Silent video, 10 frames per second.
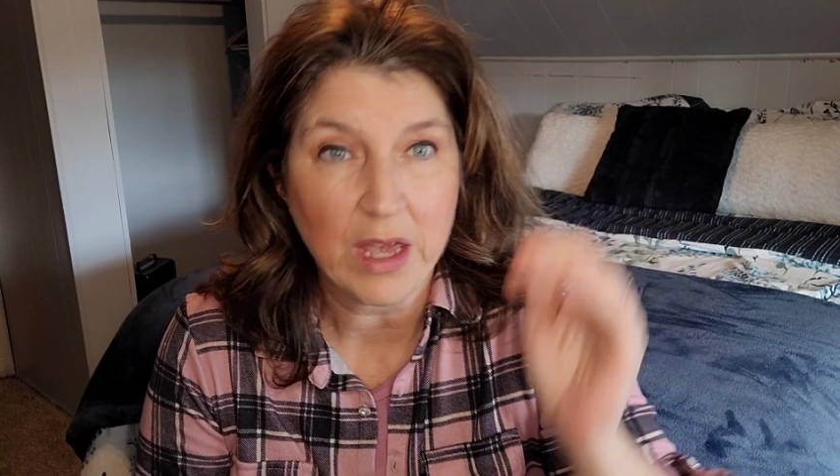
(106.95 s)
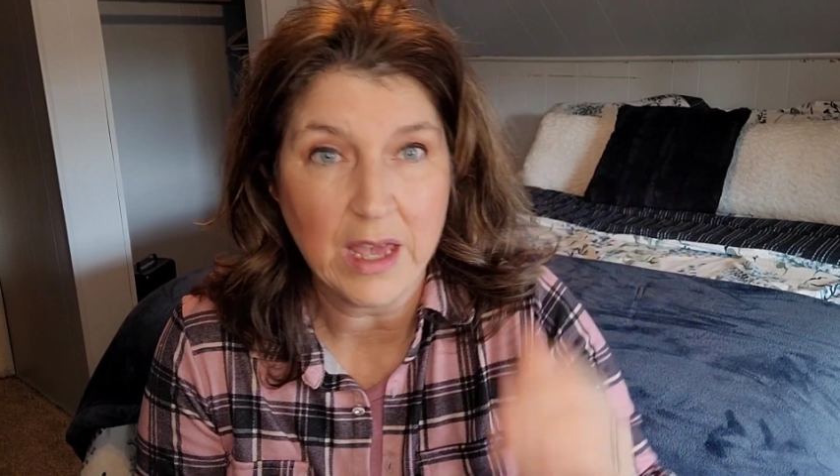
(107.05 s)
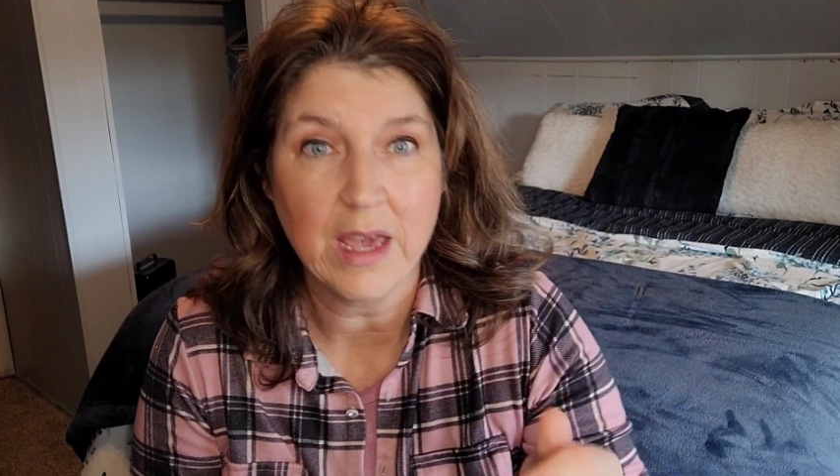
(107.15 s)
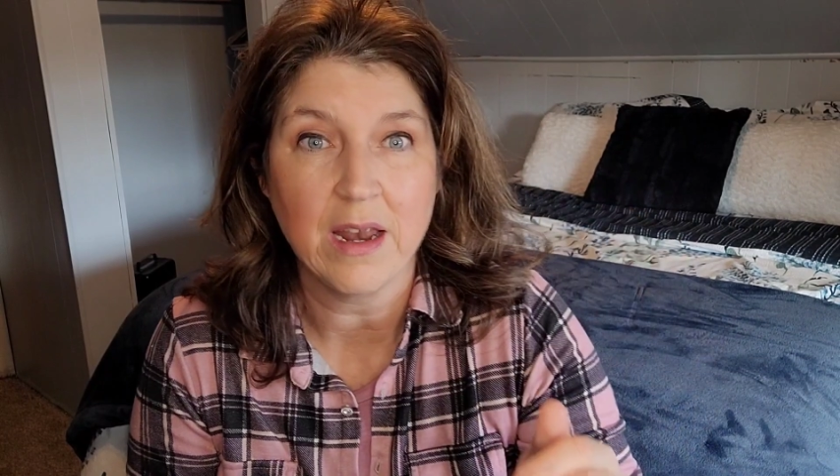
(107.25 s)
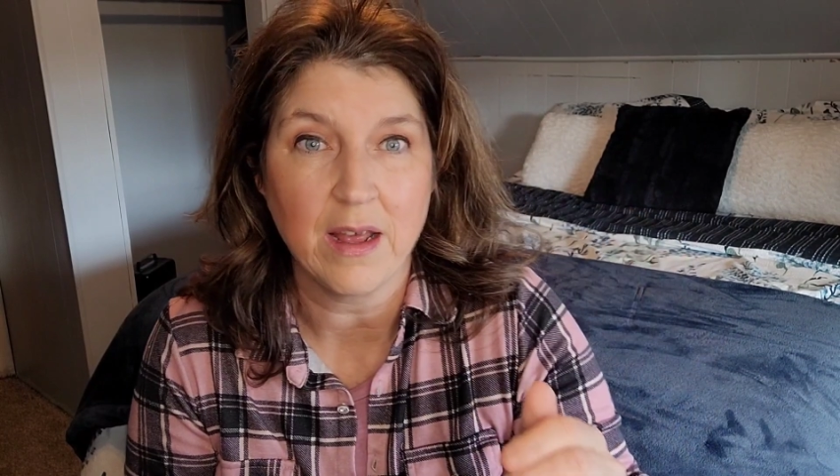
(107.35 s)

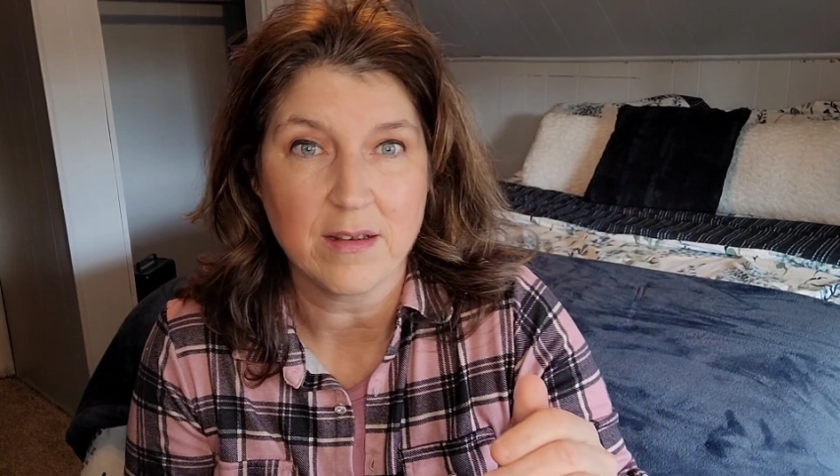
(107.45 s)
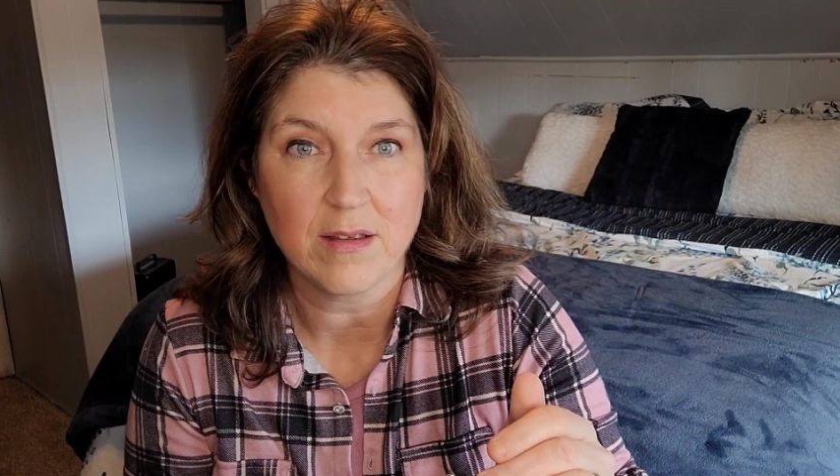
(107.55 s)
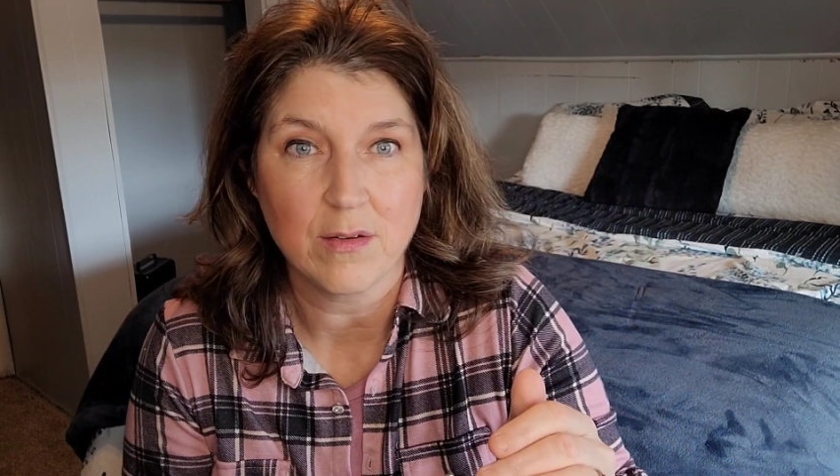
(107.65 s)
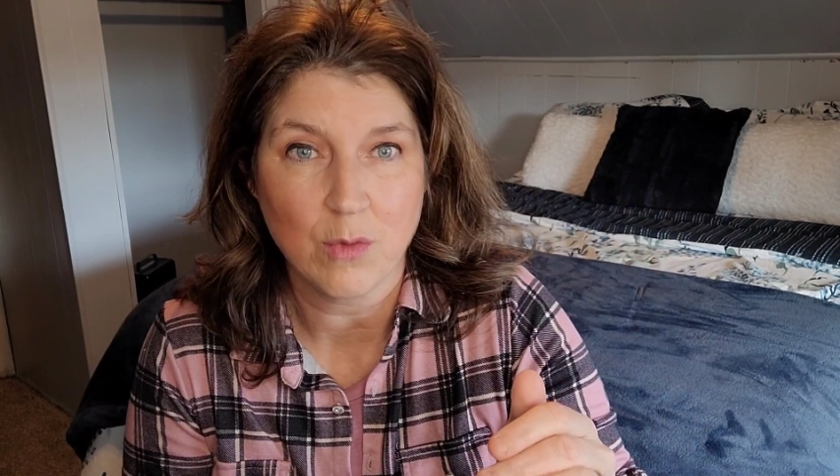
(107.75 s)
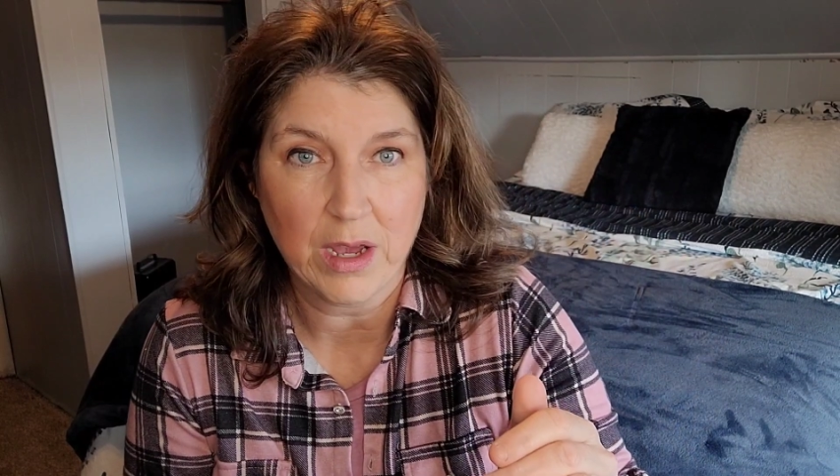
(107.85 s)
hit it,
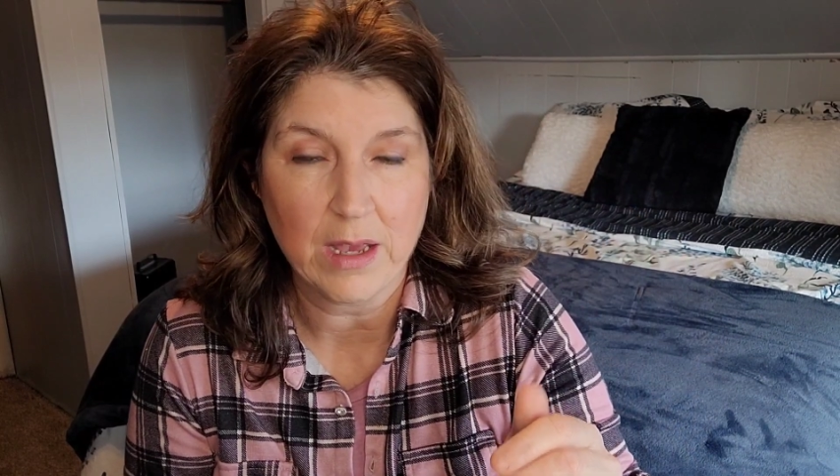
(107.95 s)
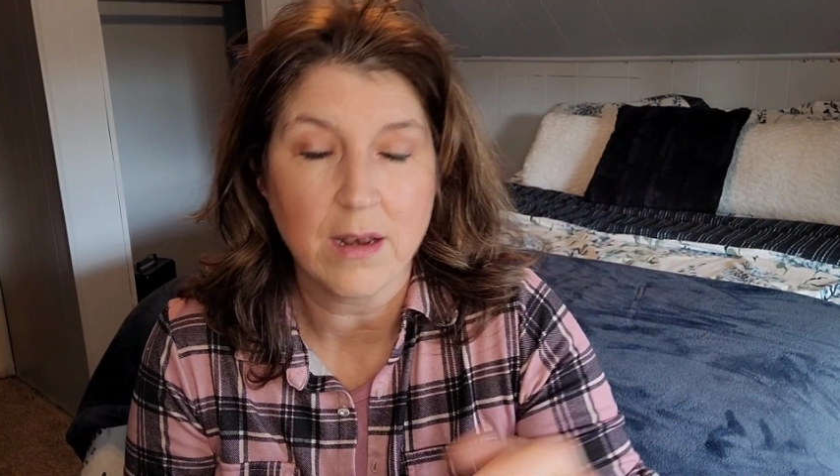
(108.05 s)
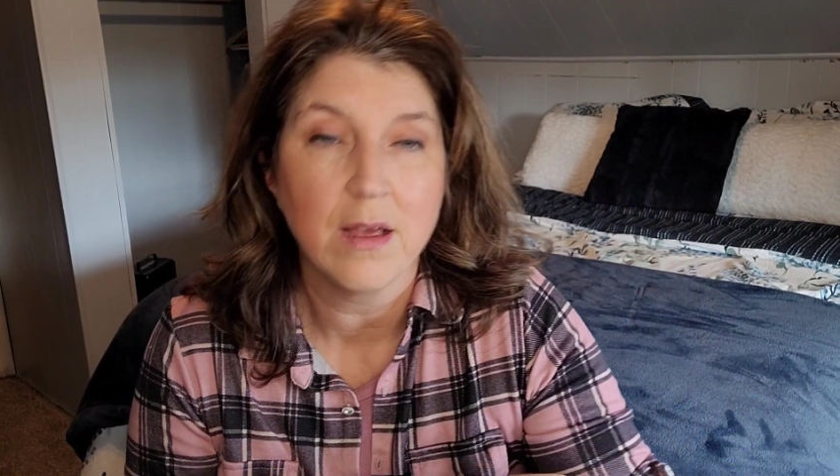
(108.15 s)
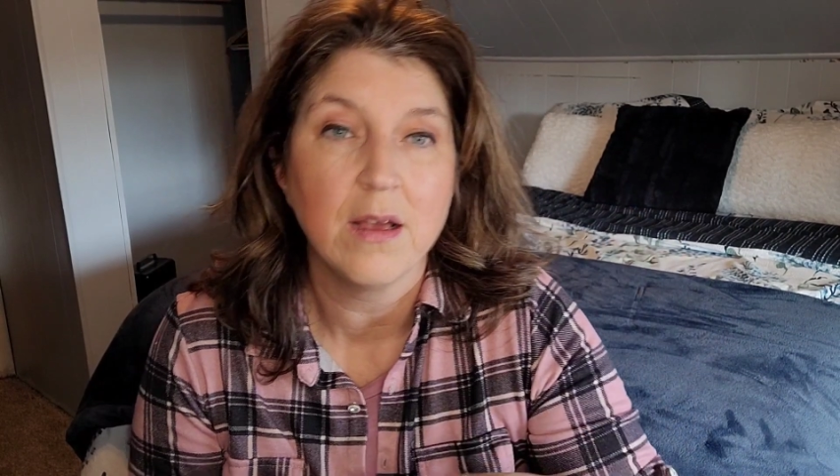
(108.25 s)
right?